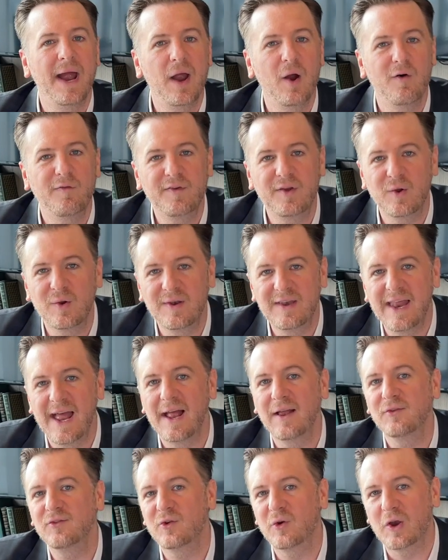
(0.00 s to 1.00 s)
off your
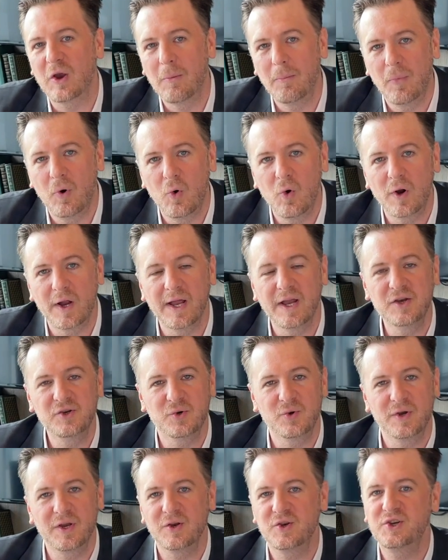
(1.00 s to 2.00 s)
debts or your mortgage
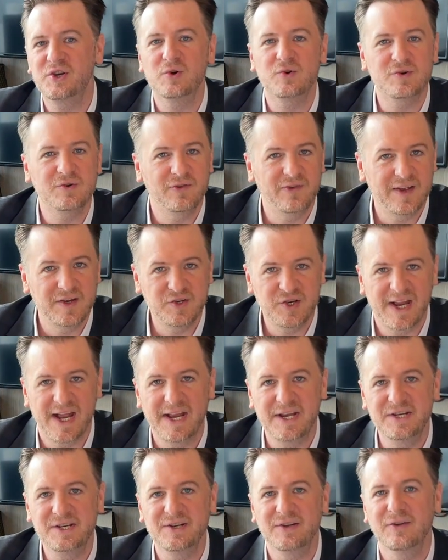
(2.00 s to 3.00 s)
or your children's
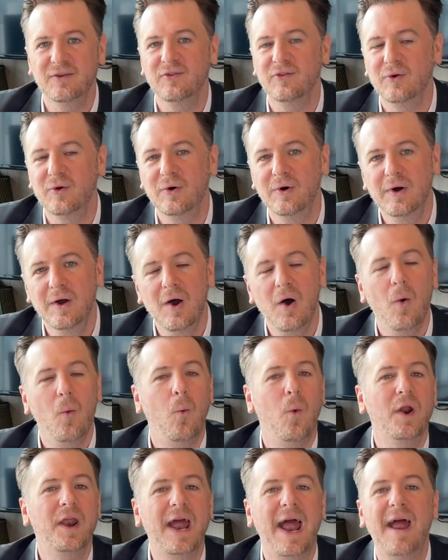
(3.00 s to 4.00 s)
educations or
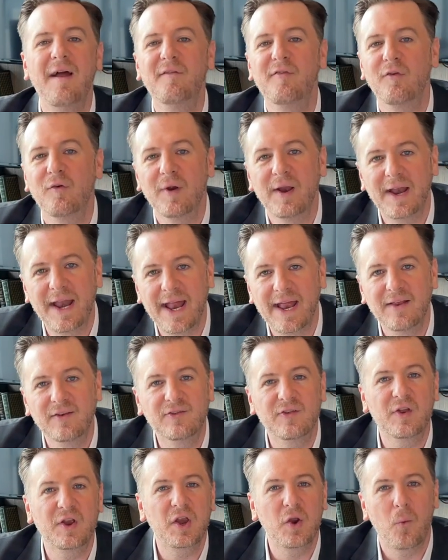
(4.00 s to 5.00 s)
whatever it is
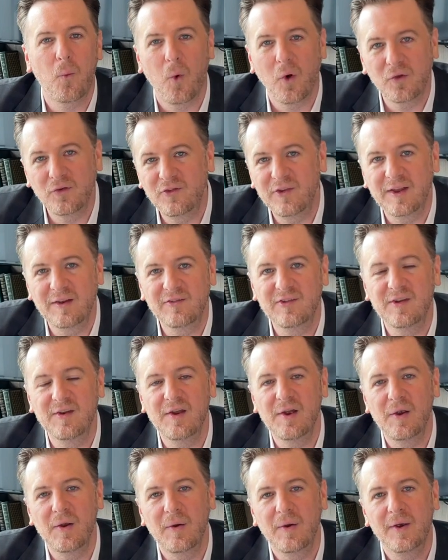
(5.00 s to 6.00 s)
that you want it to
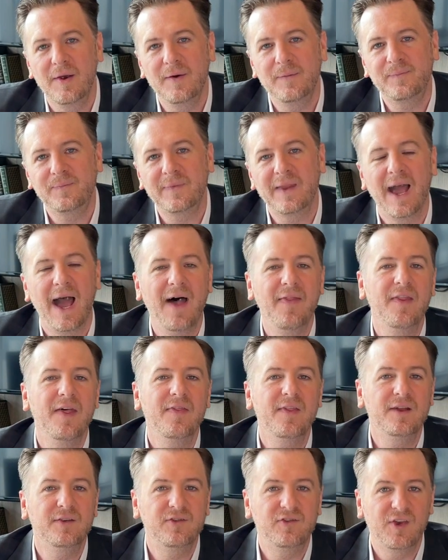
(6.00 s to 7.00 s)
do. And then
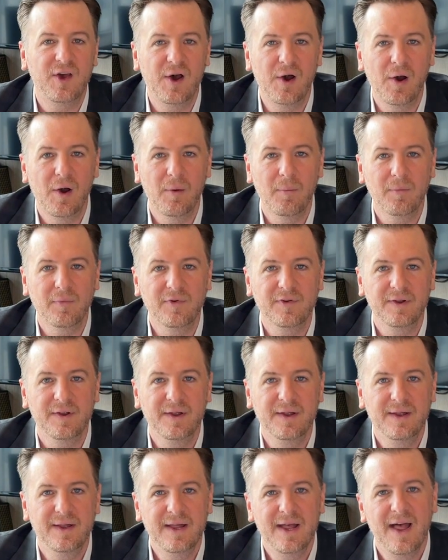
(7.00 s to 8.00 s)
there's termed.
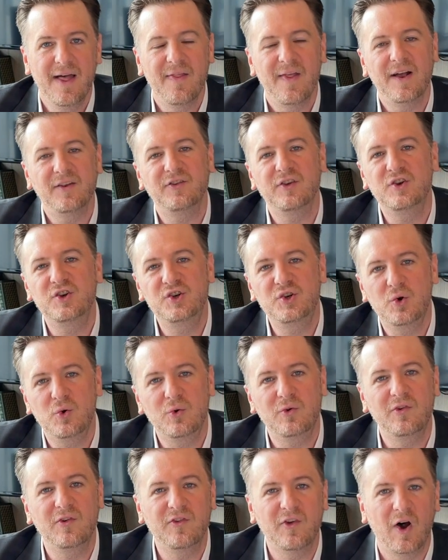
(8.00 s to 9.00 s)
That's a
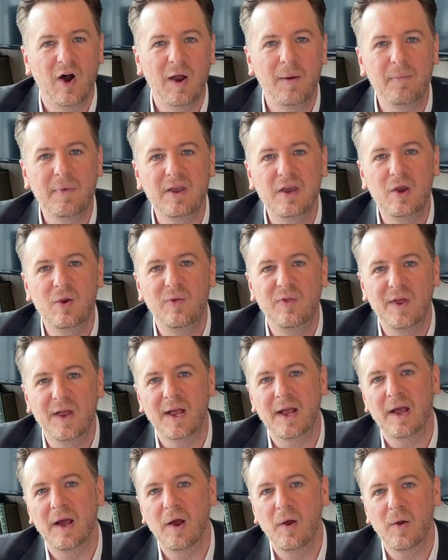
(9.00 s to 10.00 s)
shorter time and you
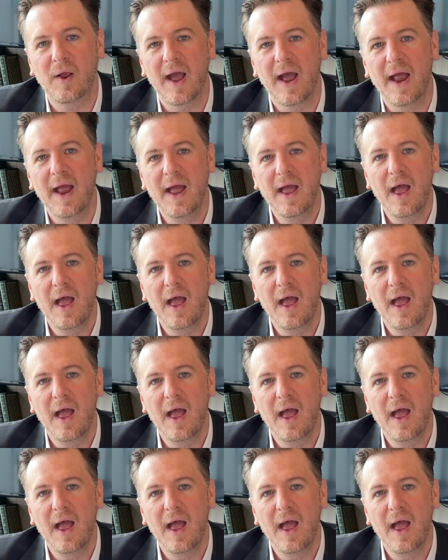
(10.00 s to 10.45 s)
think, okay,